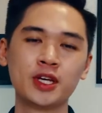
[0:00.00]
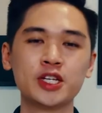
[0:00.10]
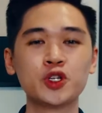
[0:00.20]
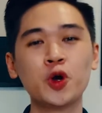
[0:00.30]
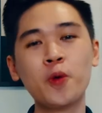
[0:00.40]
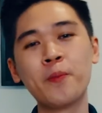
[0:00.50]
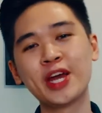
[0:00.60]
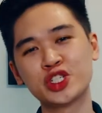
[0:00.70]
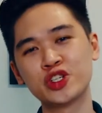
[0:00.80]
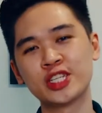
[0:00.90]
So make
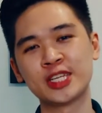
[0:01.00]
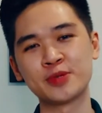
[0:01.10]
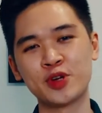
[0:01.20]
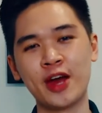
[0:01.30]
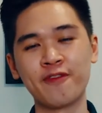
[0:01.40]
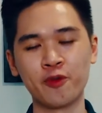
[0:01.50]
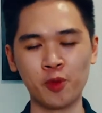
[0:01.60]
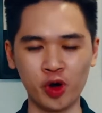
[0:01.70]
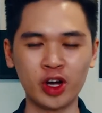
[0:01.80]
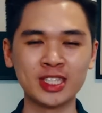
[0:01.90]
sure to subscribe for
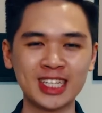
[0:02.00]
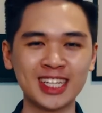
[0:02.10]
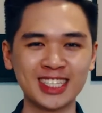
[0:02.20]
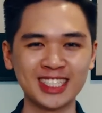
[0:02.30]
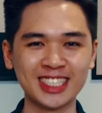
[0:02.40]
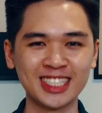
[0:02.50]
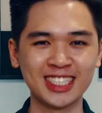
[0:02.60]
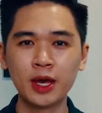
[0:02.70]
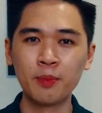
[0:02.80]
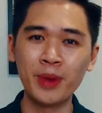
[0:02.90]
more content like this.
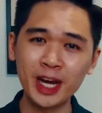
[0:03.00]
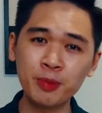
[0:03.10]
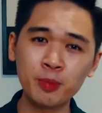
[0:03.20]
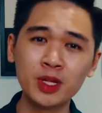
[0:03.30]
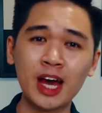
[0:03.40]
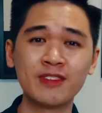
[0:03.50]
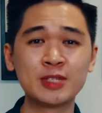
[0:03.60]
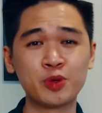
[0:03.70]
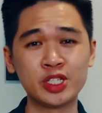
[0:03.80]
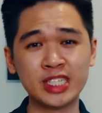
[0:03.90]
Many people have this
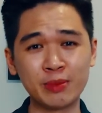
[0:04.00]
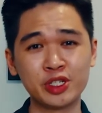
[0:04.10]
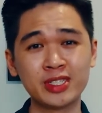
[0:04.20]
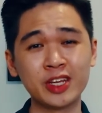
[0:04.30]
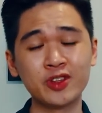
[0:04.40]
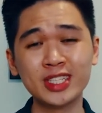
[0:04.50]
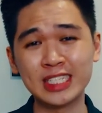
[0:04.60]
perception that you need to